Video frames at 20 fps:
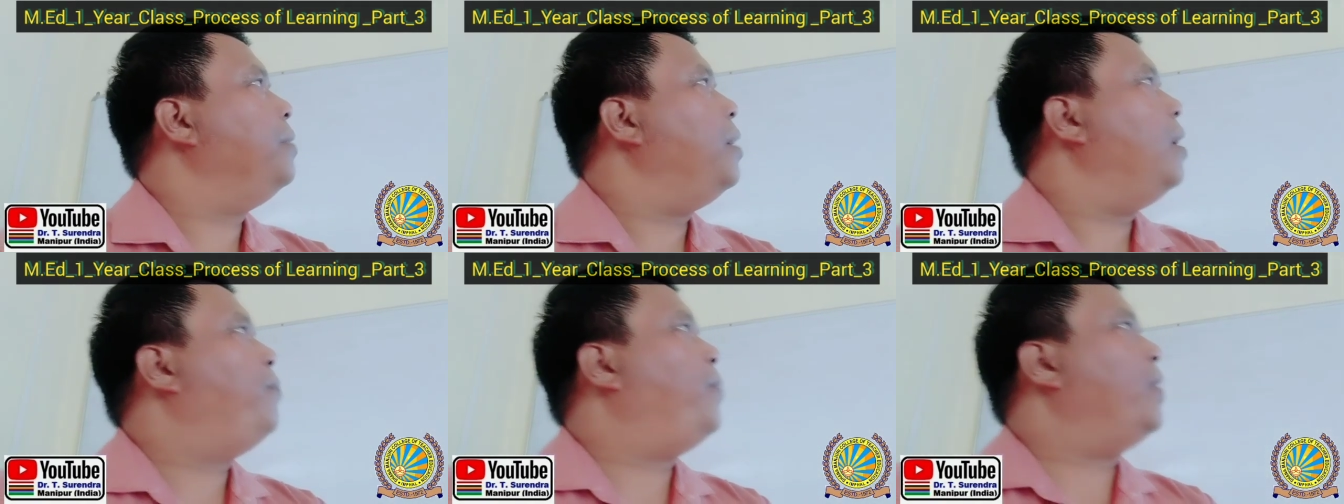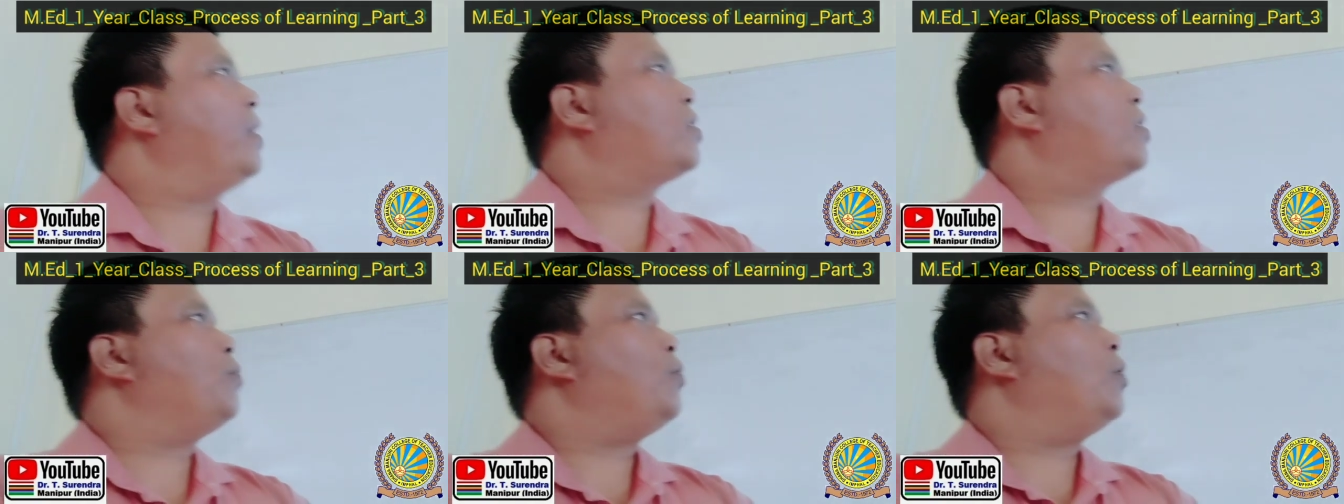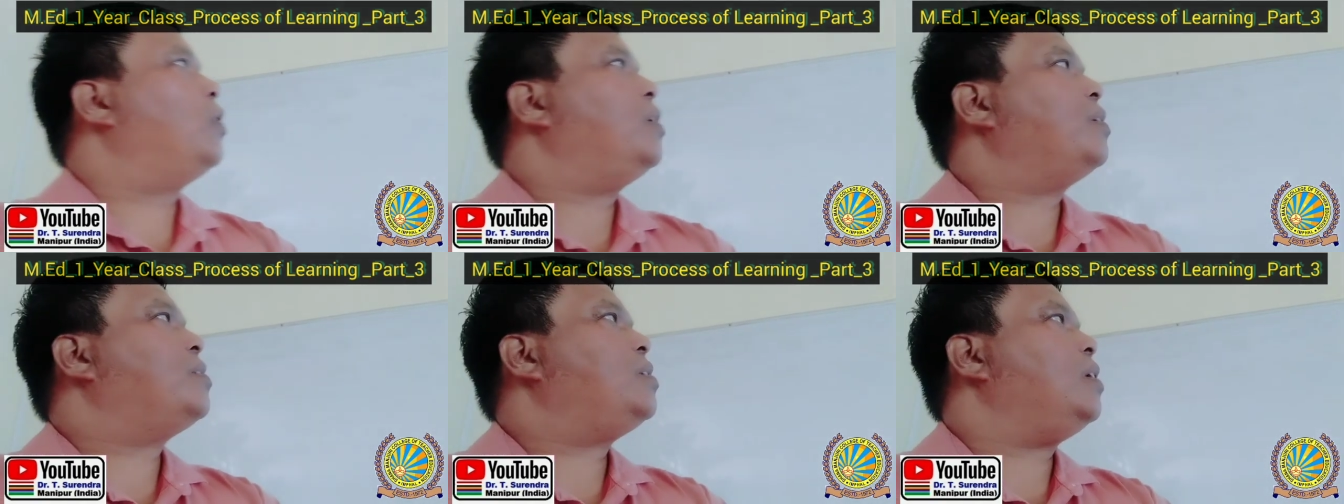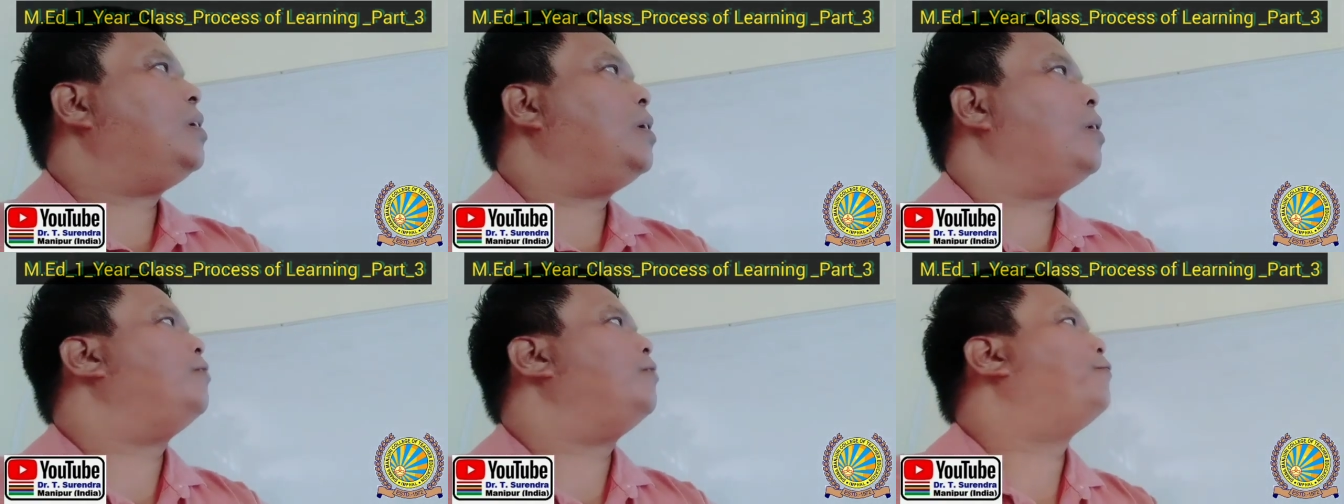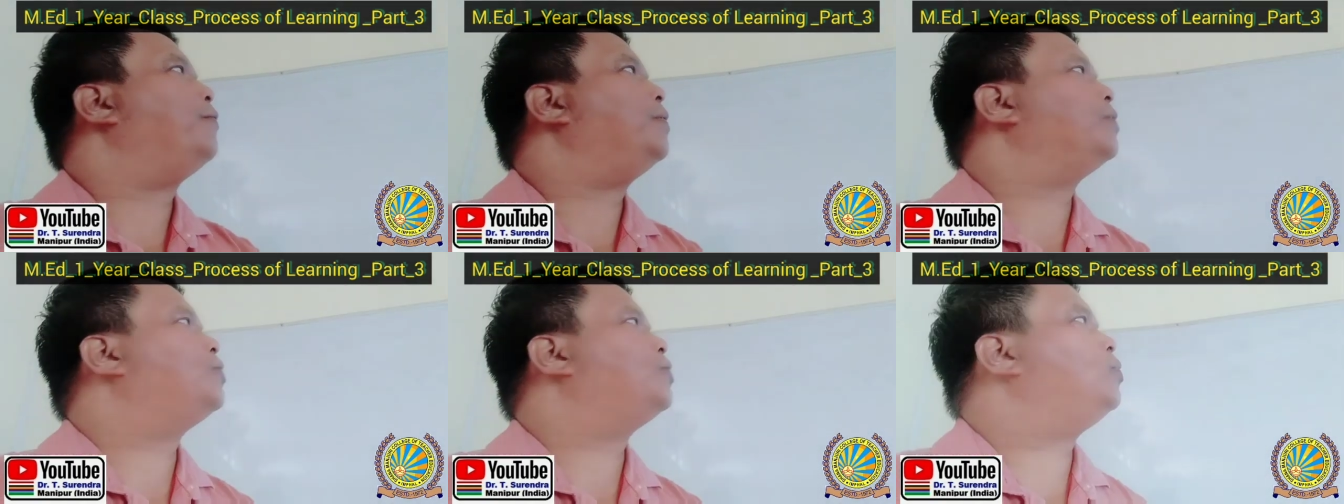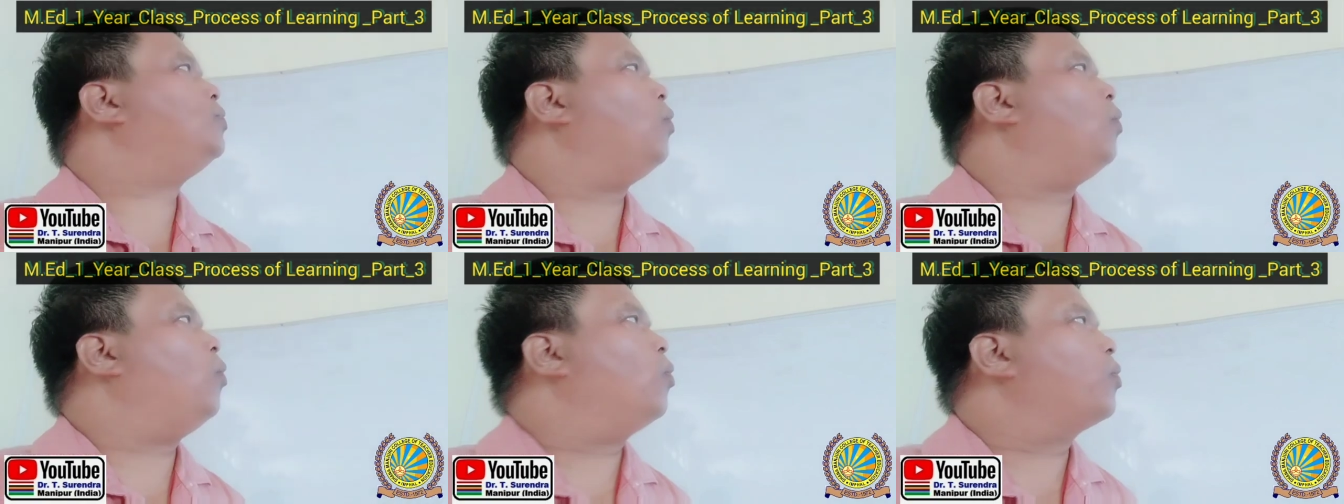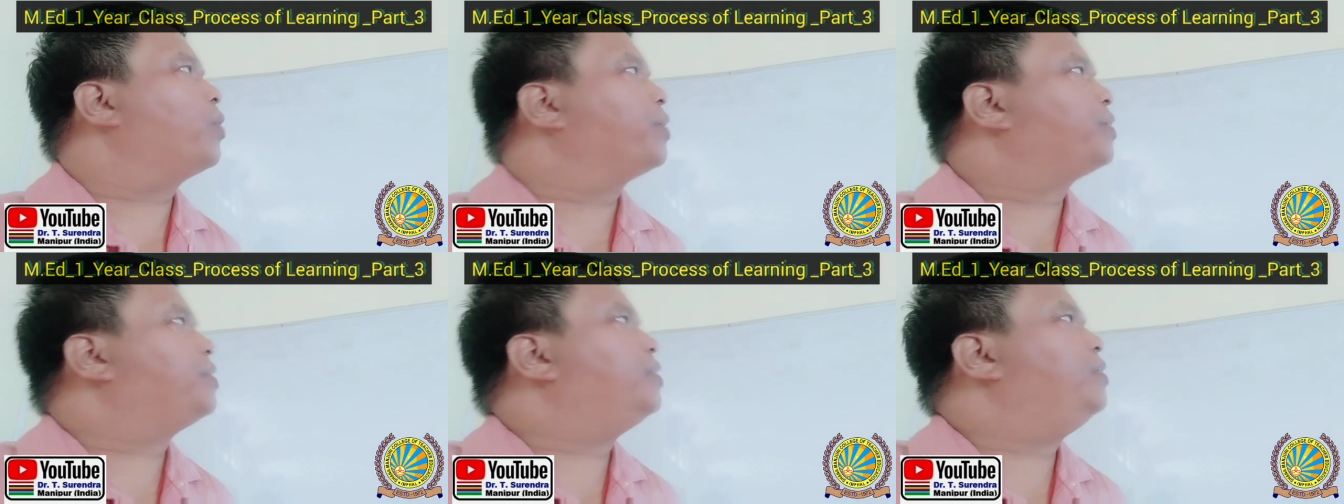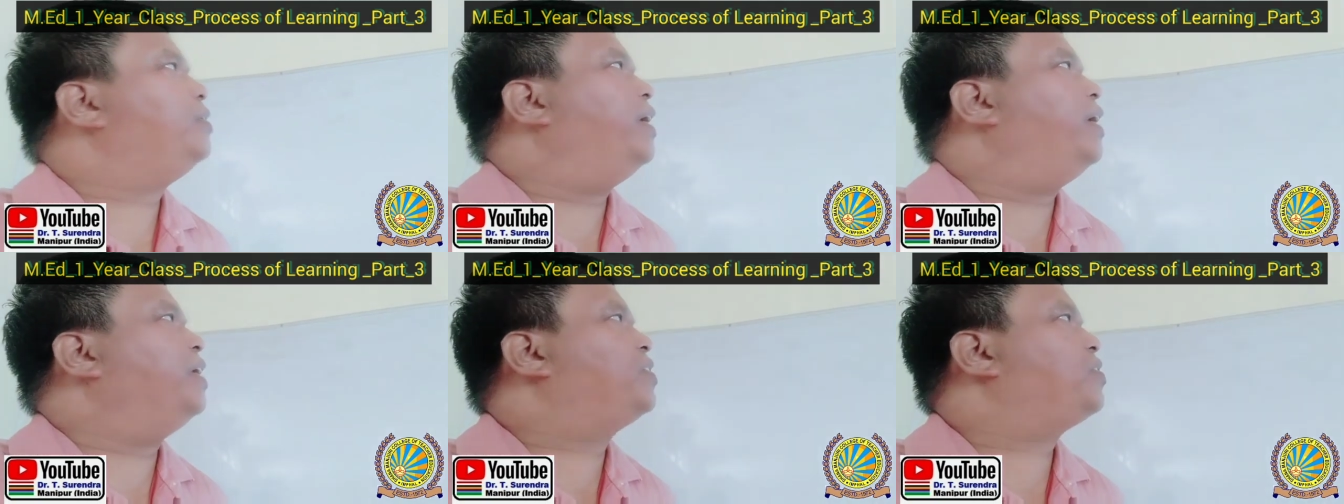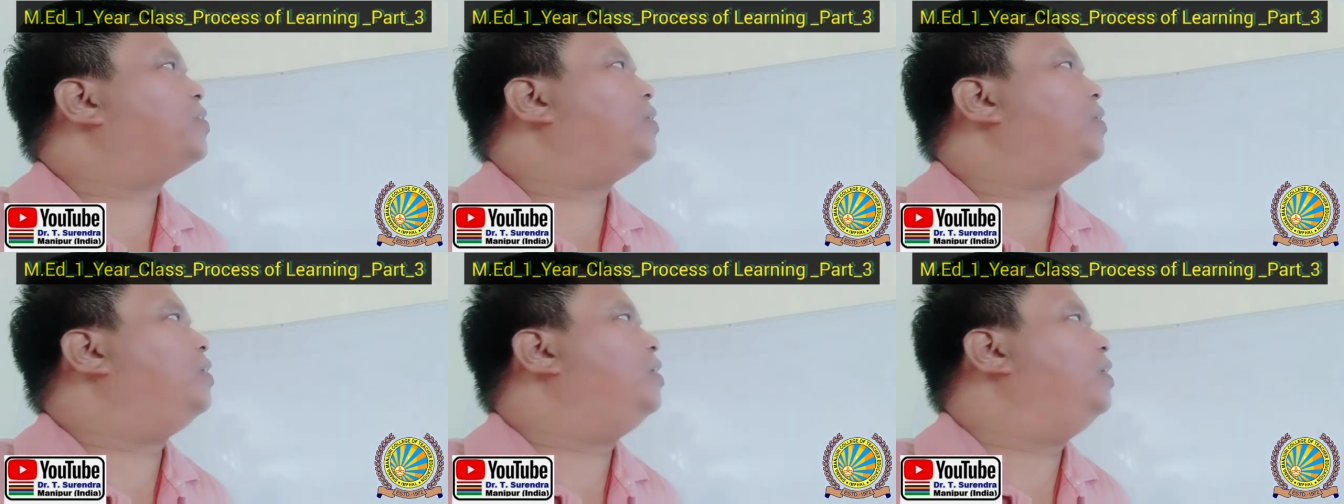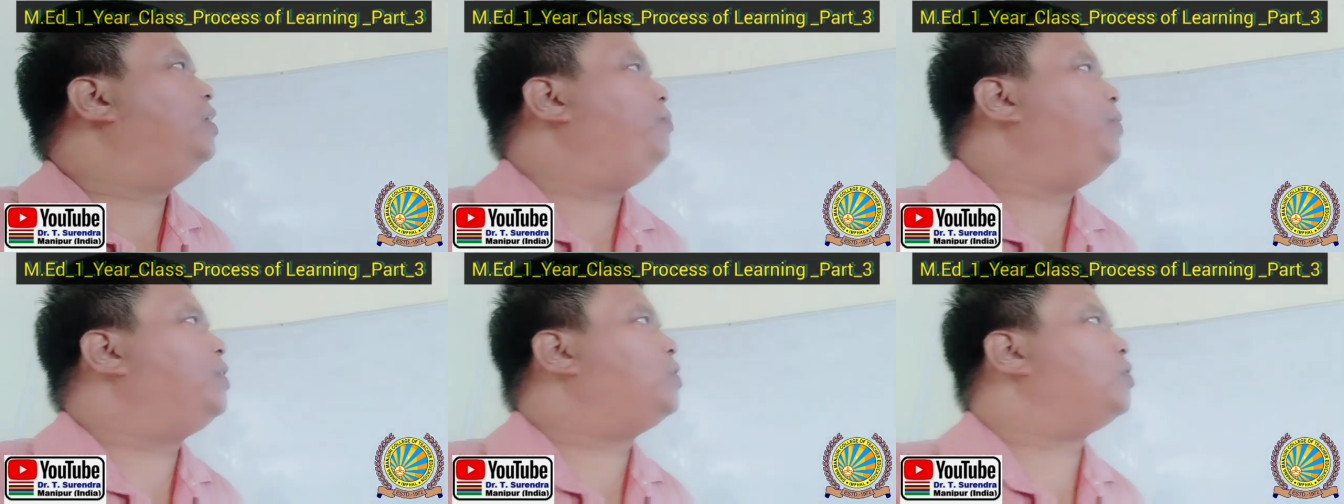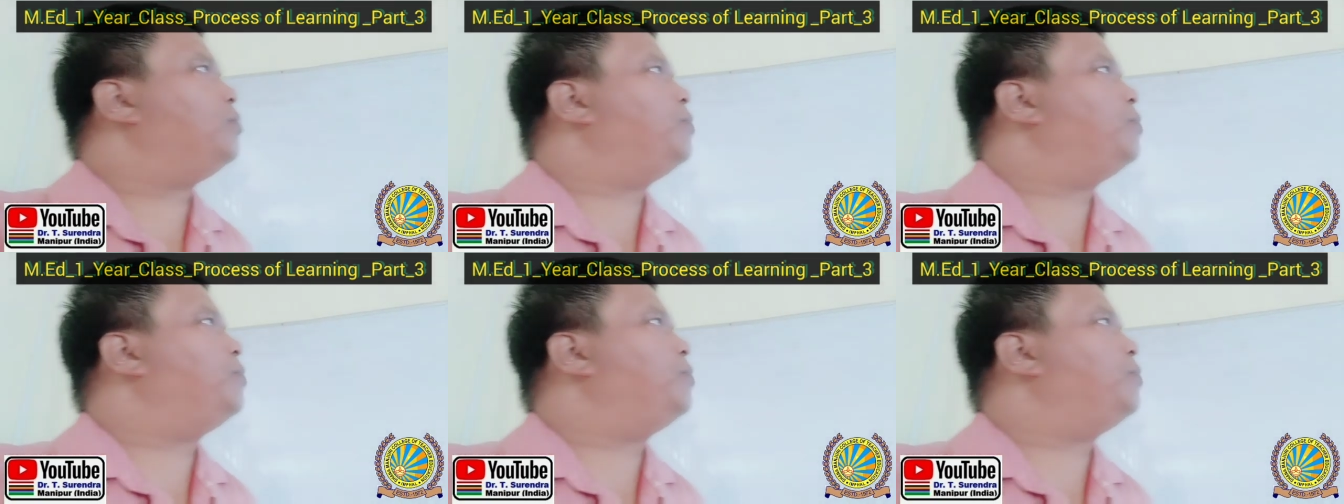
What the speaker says: epistemology refers to the origin, nature, and limit of